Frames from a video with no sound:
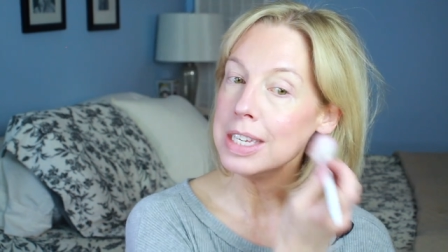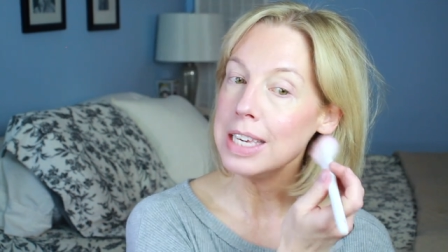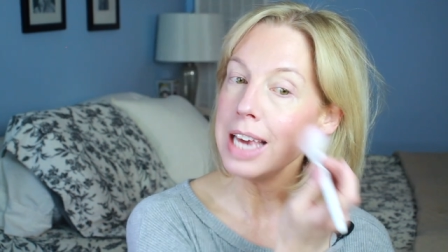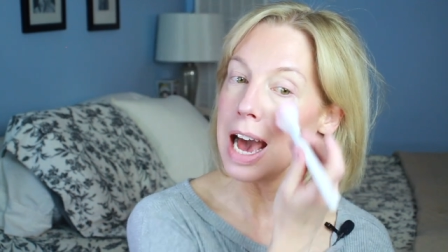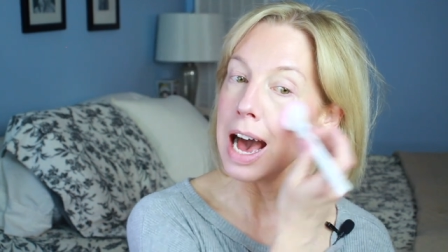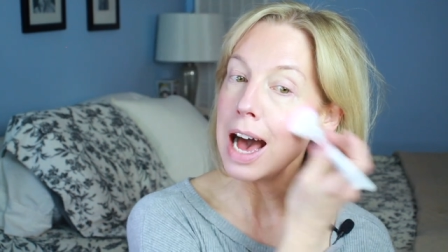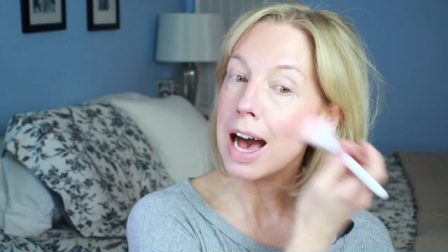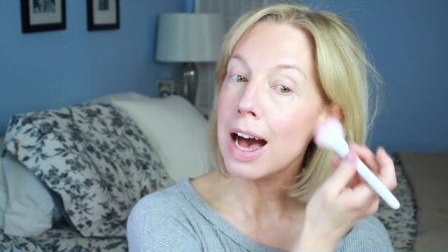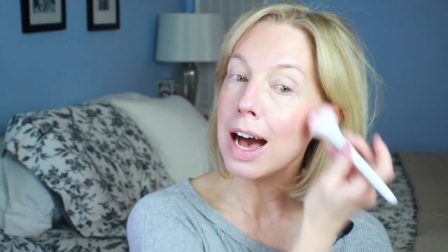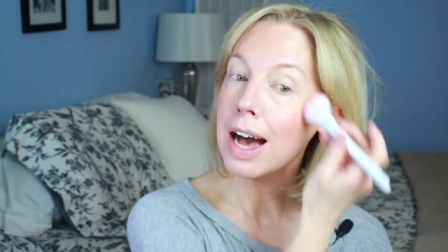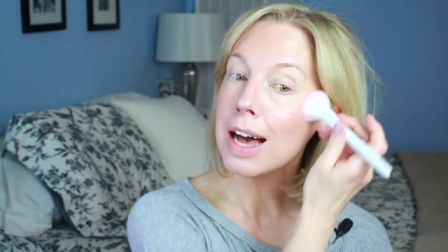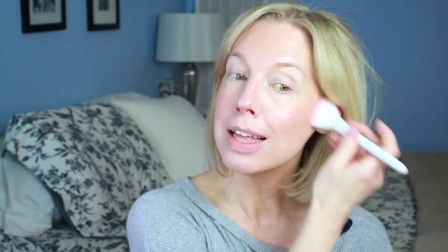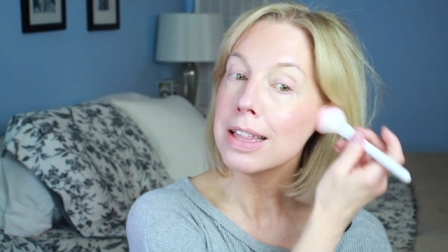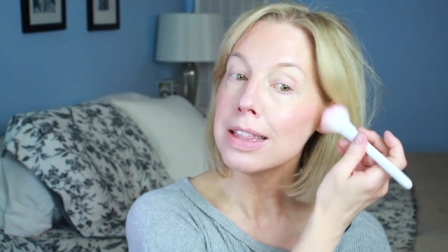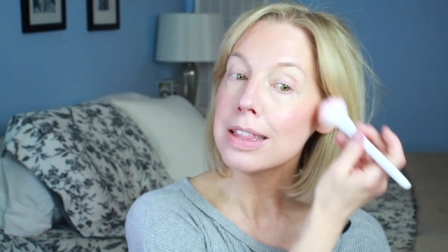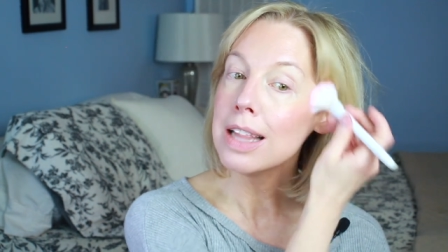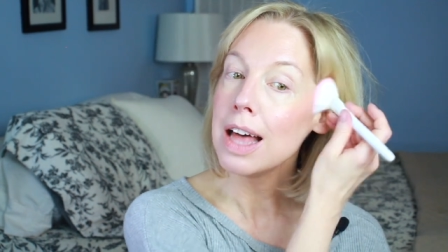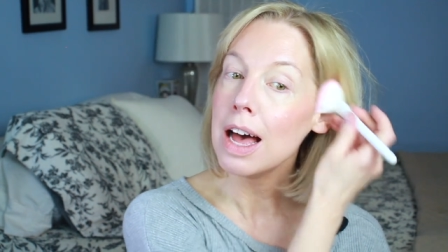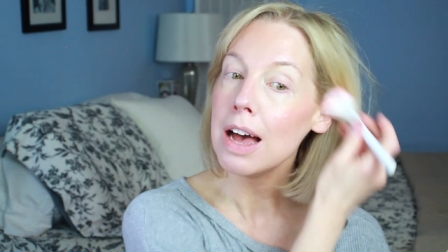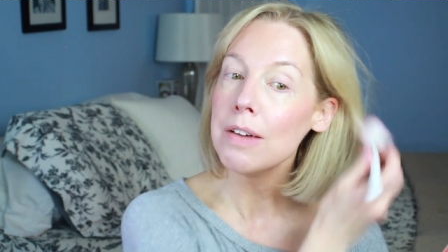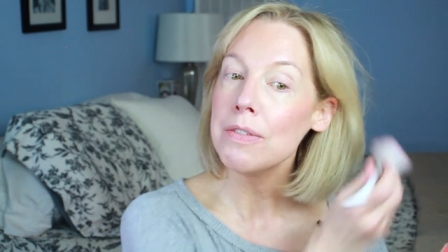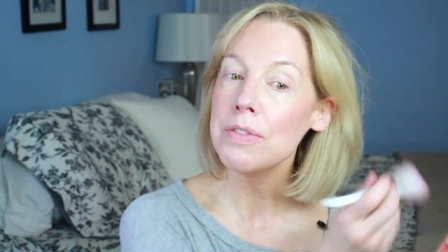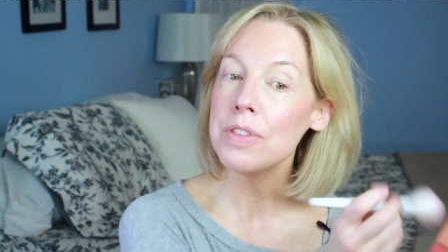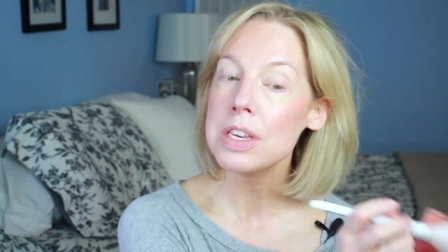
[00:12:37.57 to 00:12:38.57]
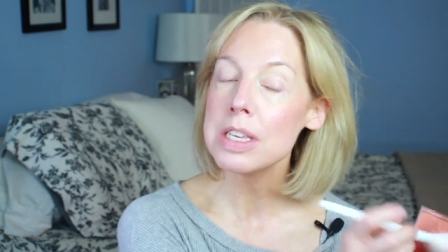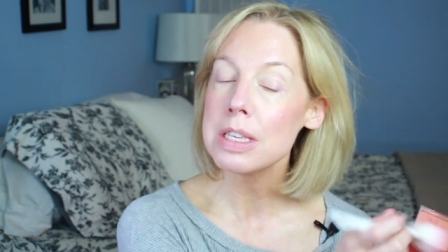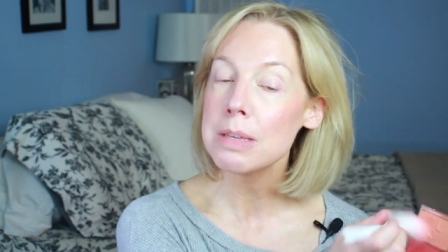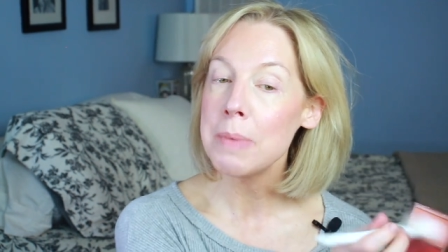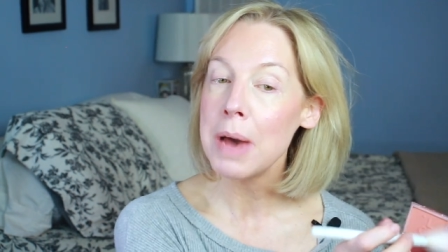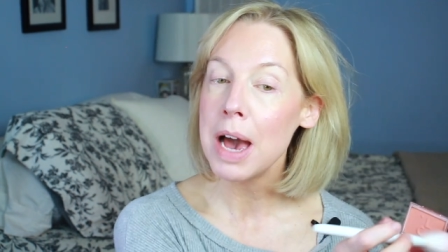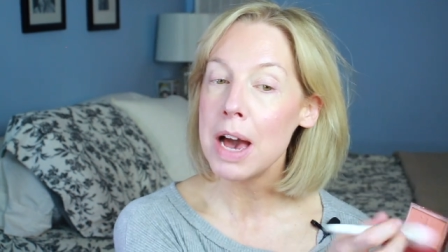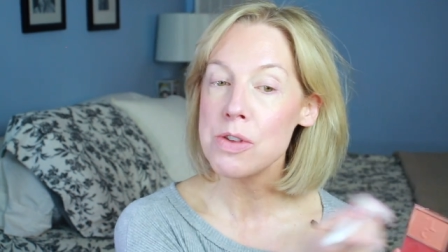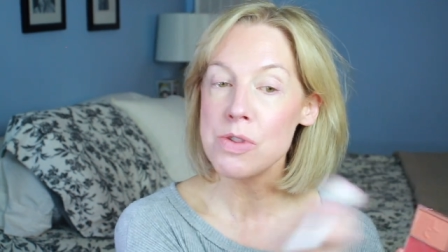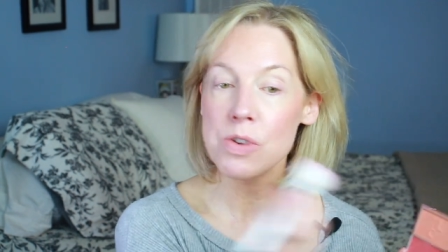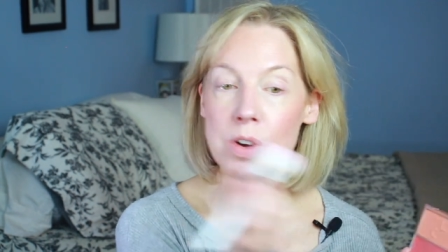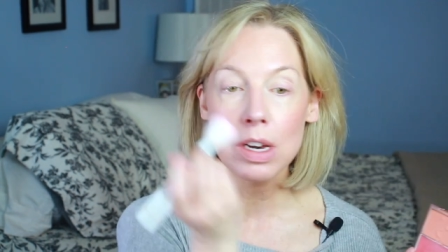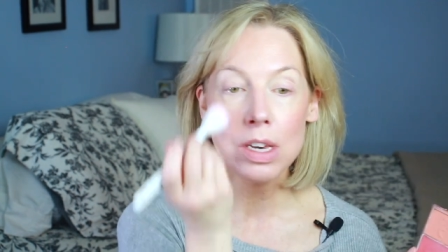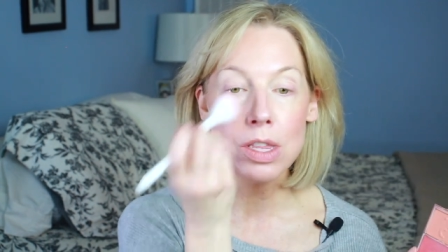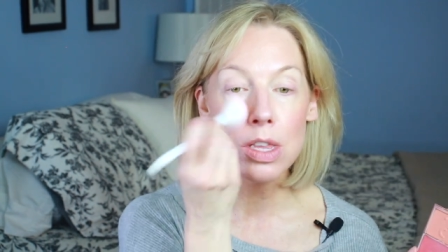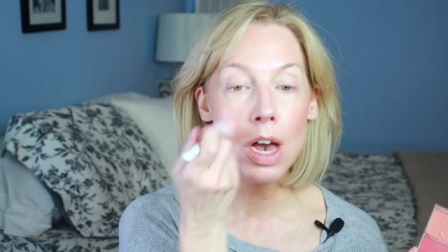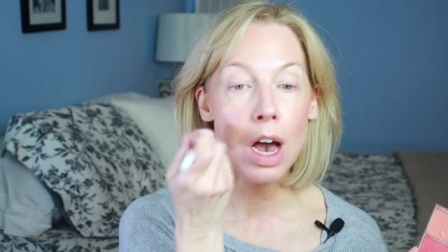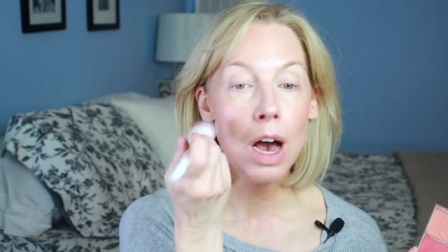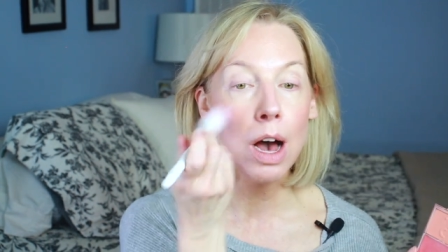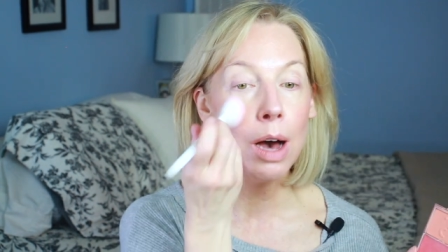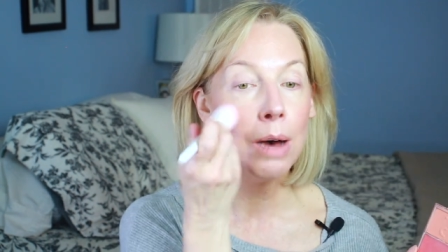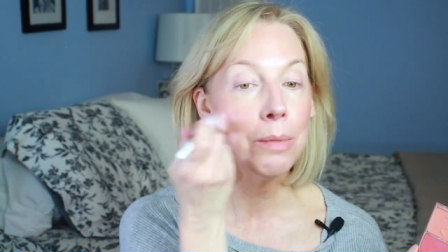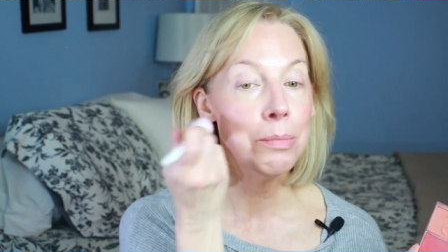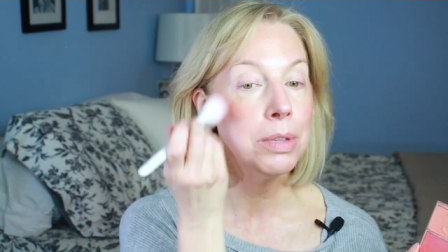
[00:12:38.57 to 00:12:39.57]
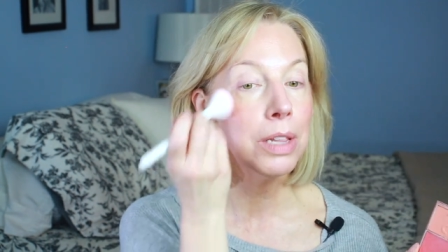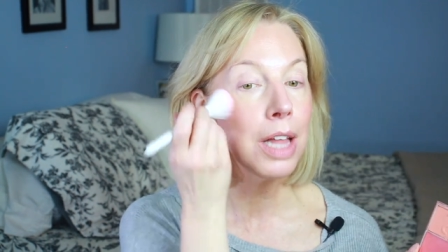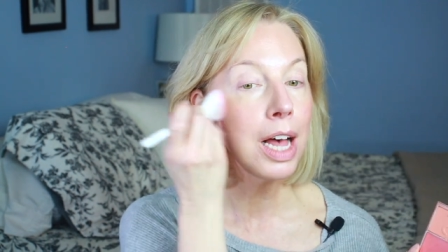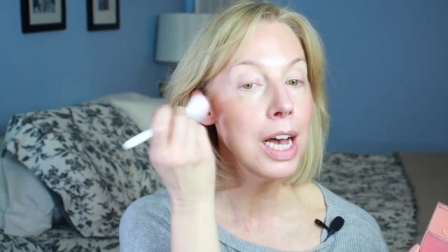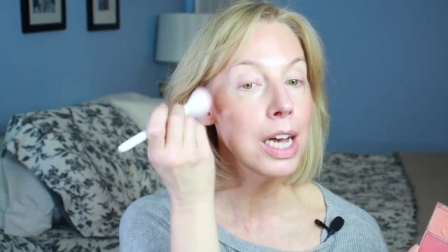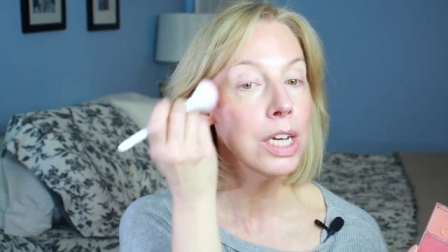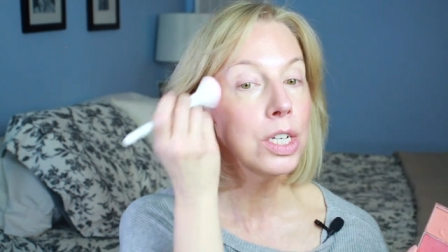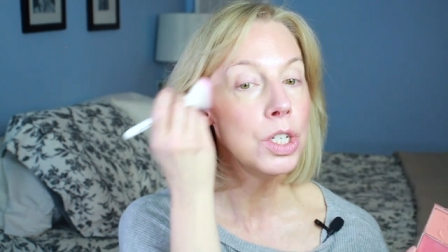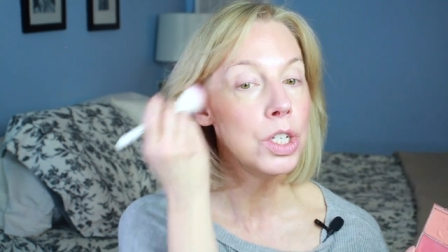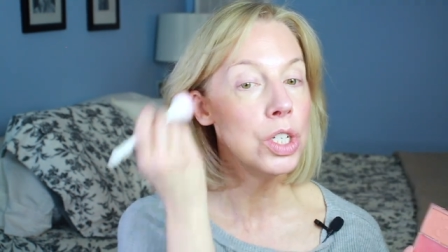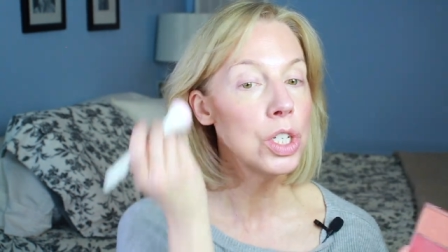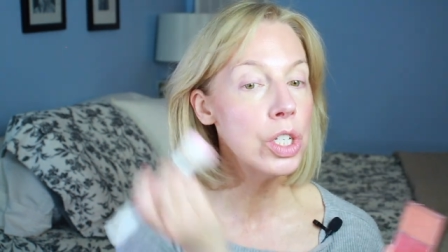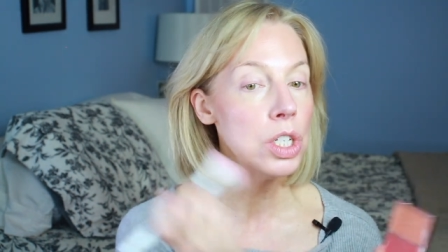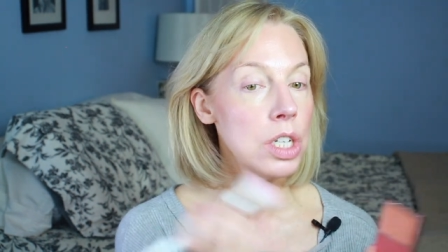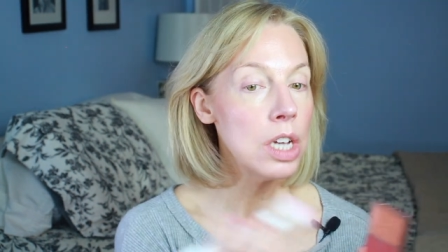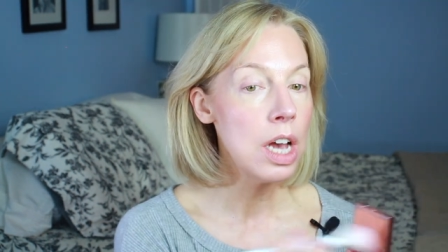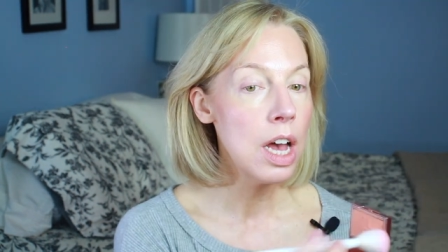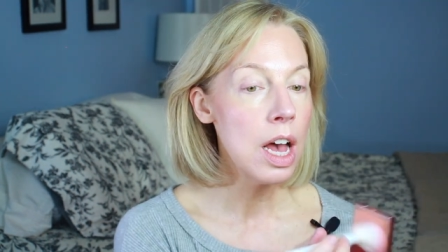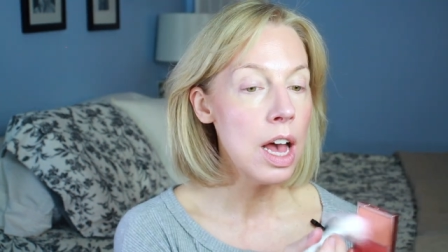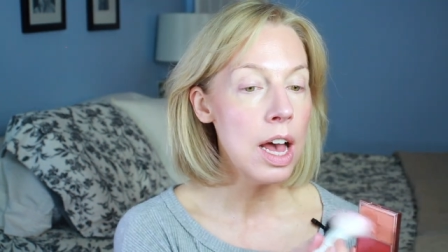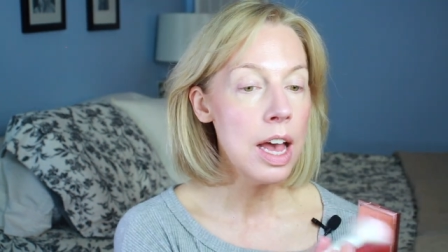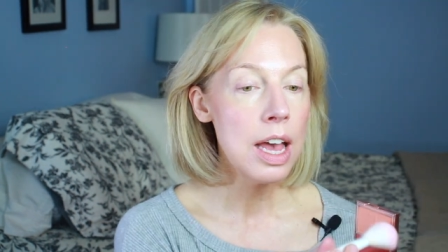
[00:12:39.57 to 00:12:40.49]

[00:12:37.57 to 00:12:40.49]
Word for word: yeah, I love this Patrick Ta blush.